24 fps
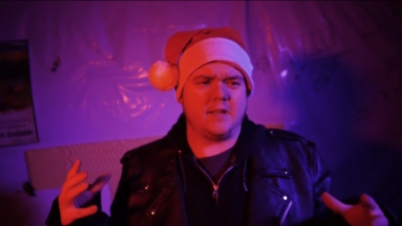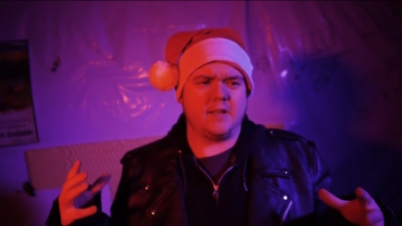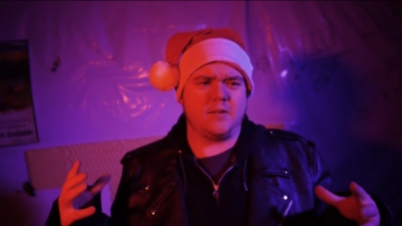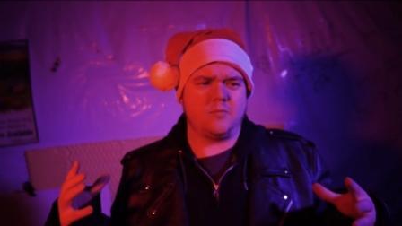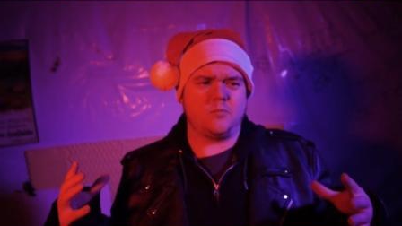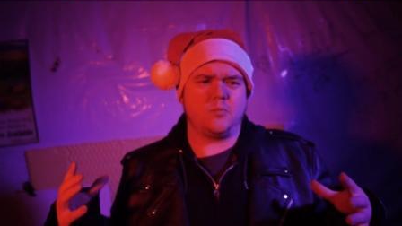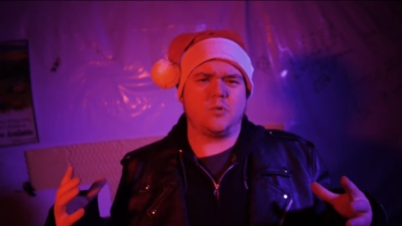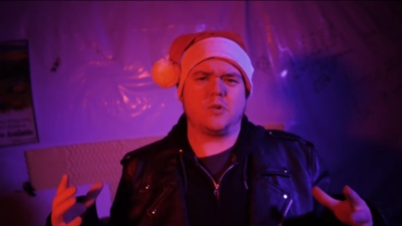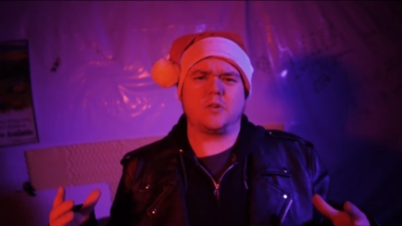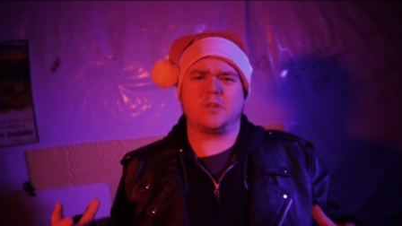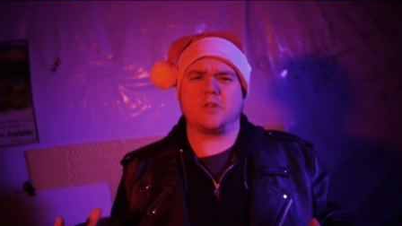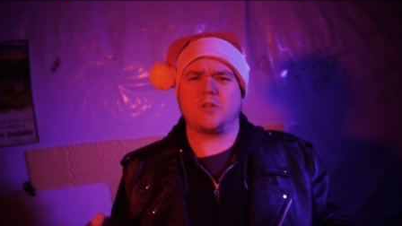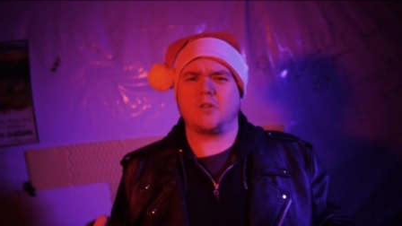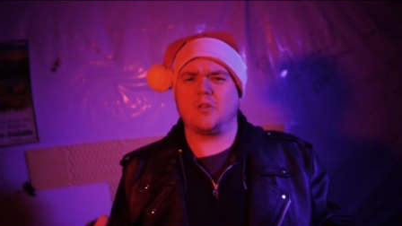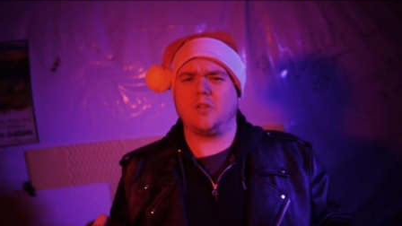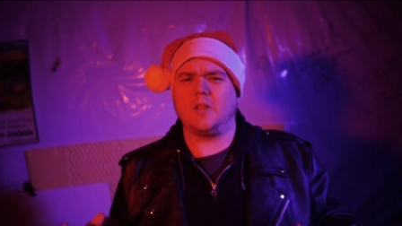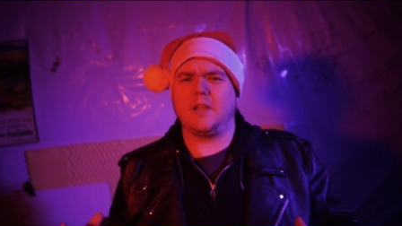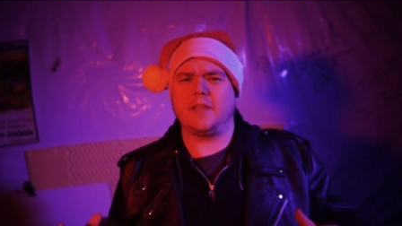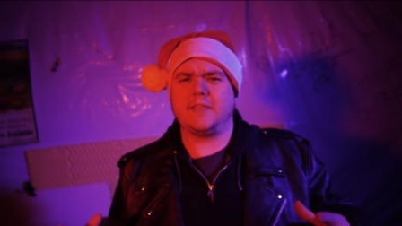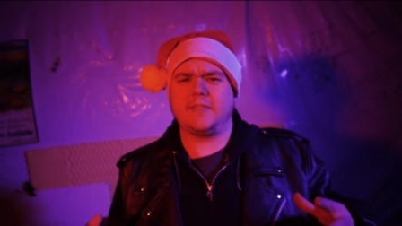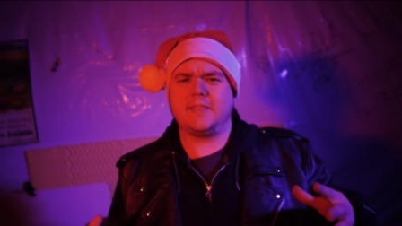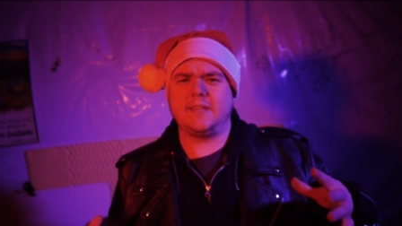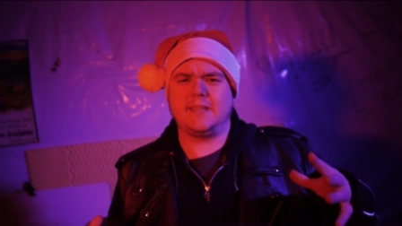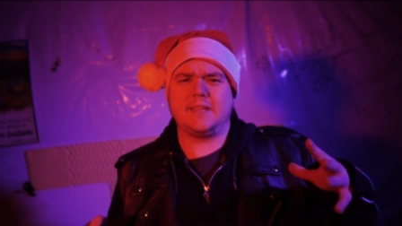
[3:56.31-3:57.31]
and one girl
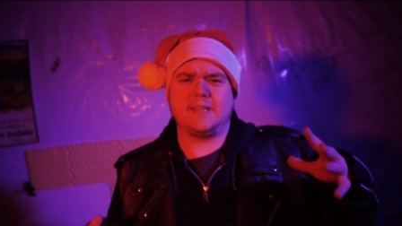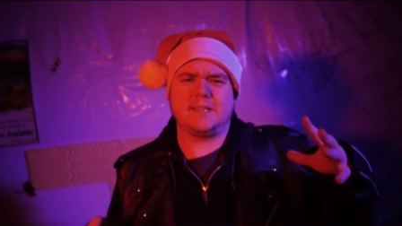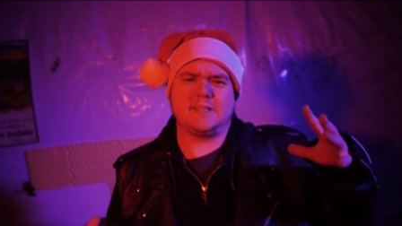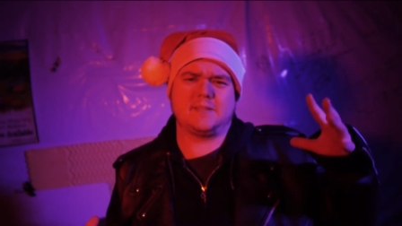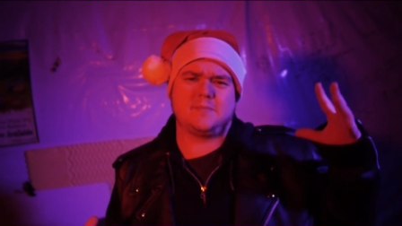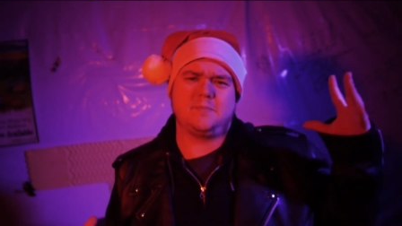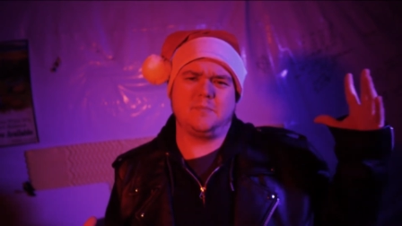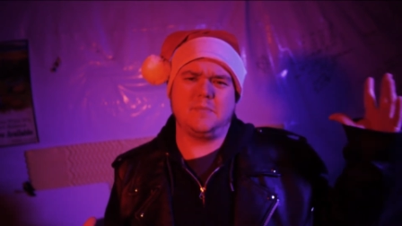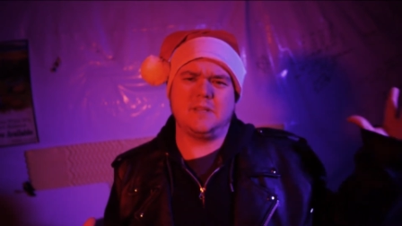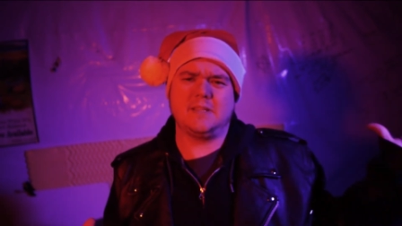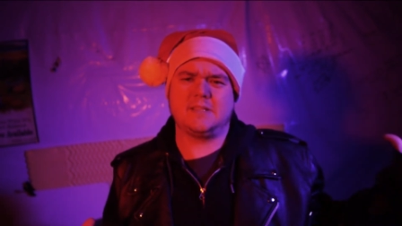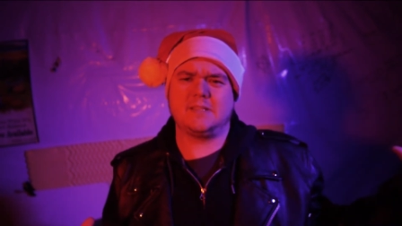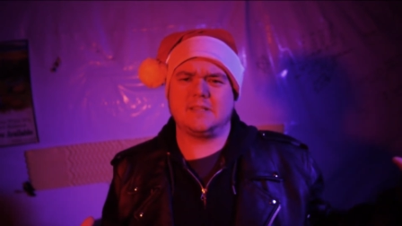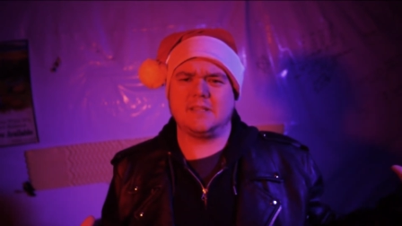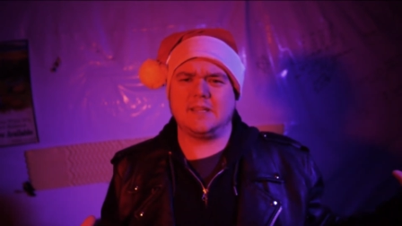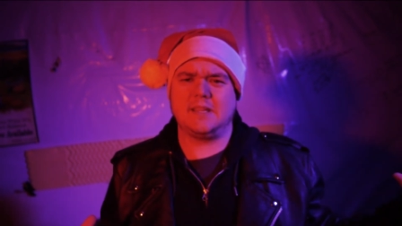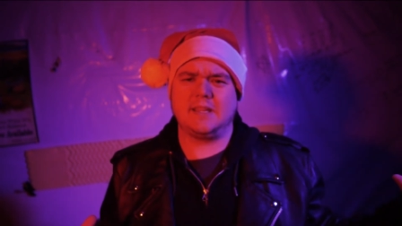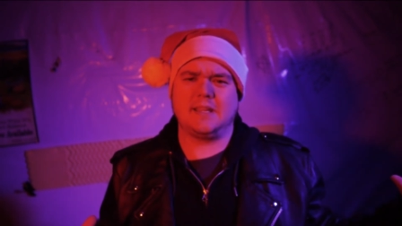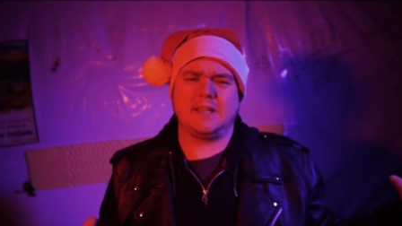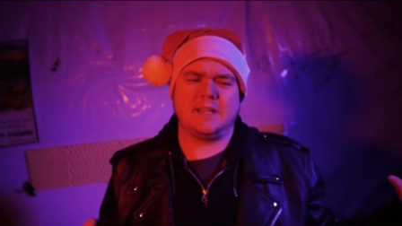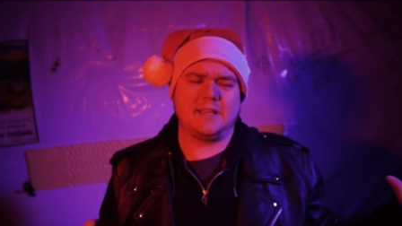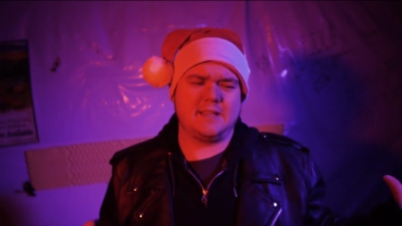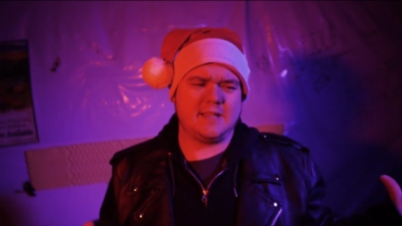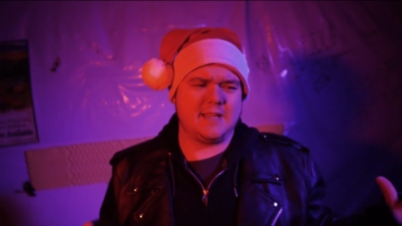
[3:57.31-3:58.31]
I think is
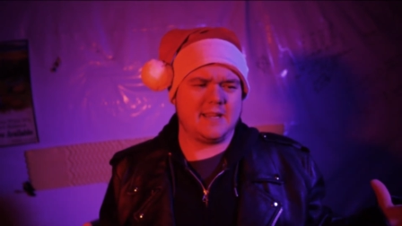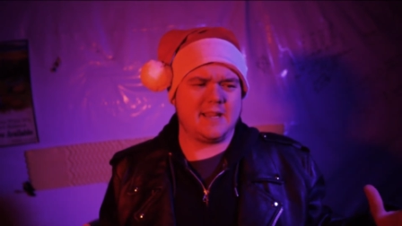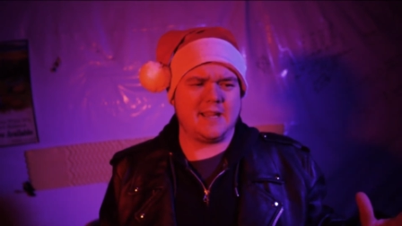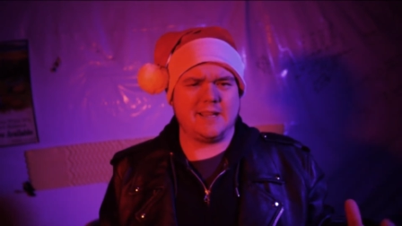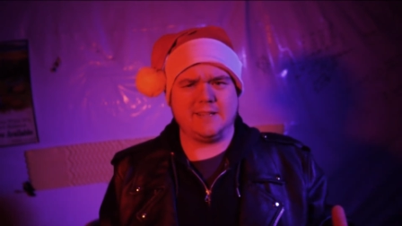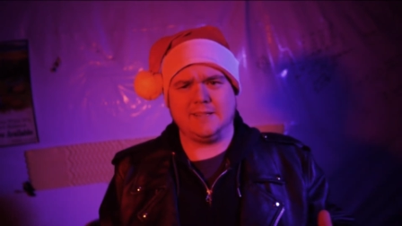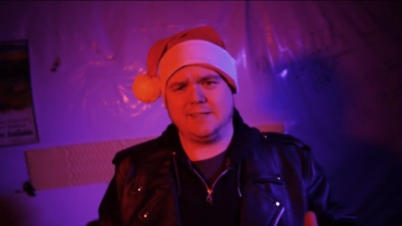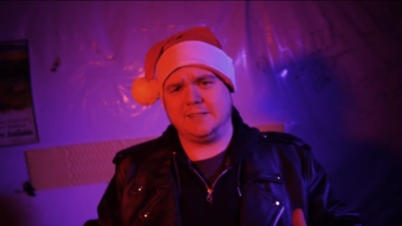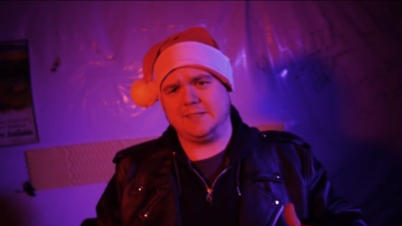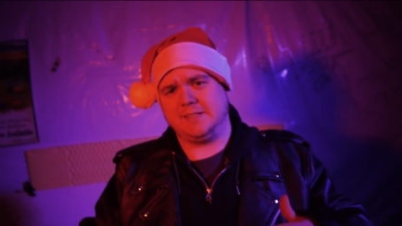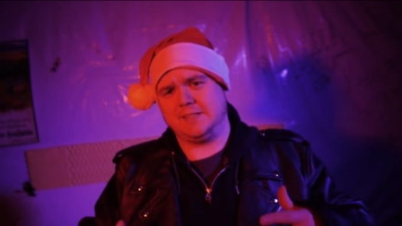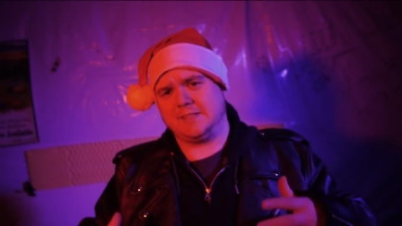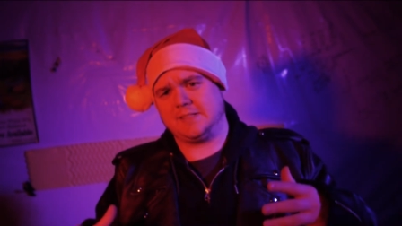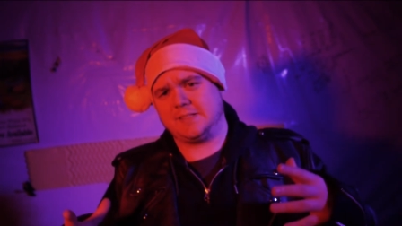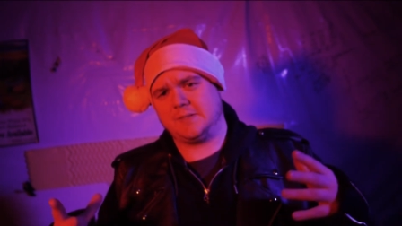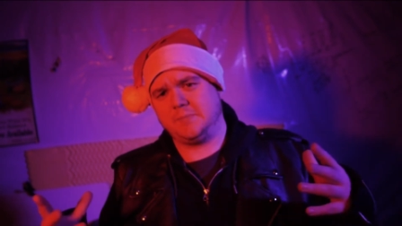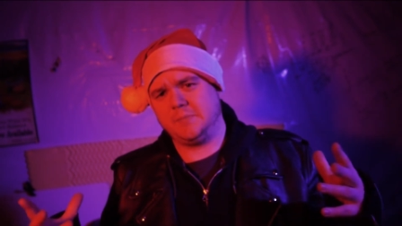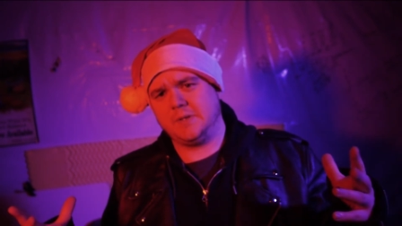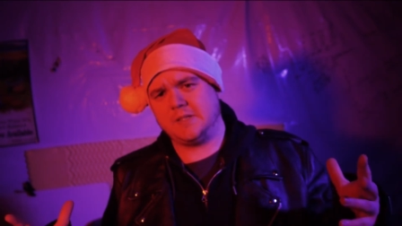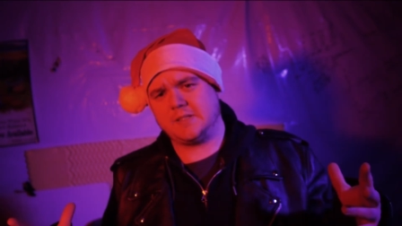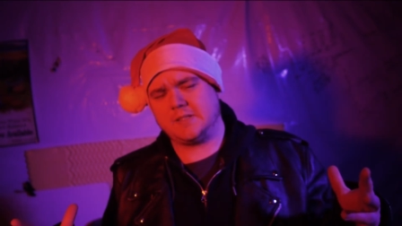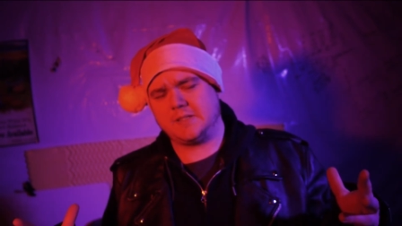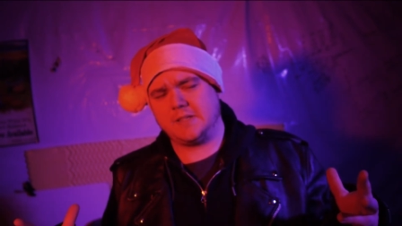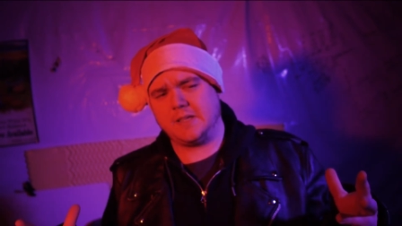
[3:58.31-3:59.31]
missing and they kind of
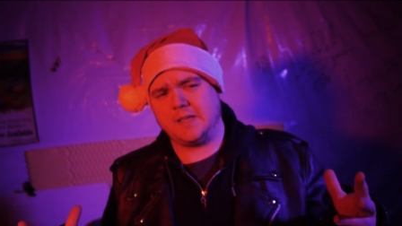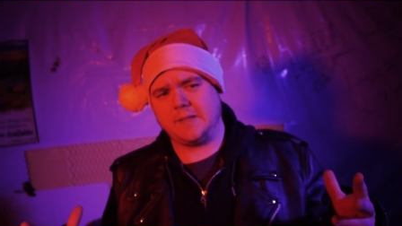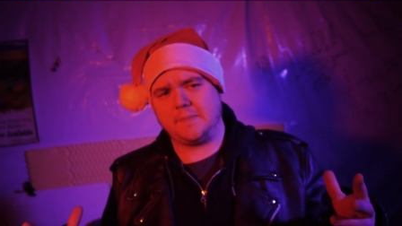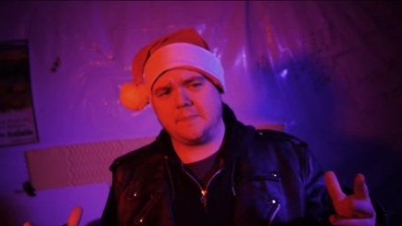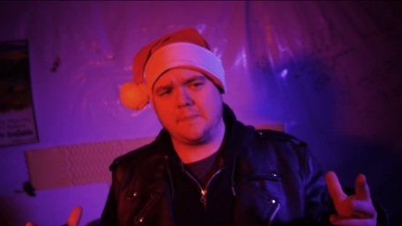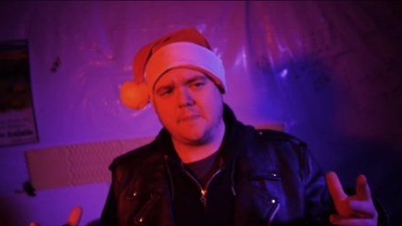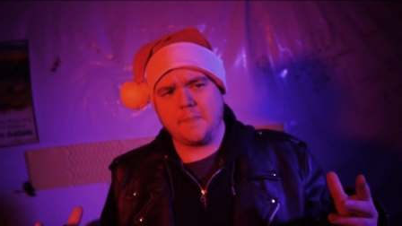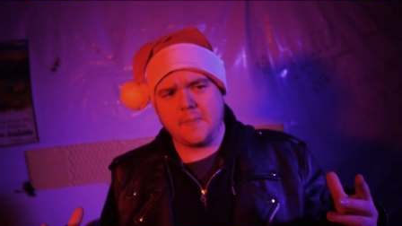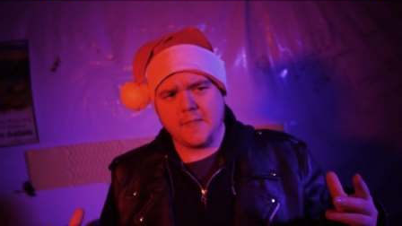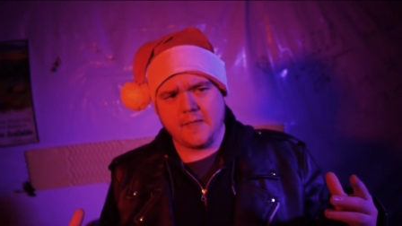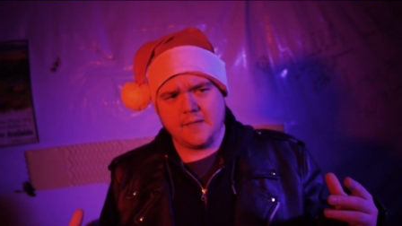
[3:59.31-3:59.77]
dismiss it,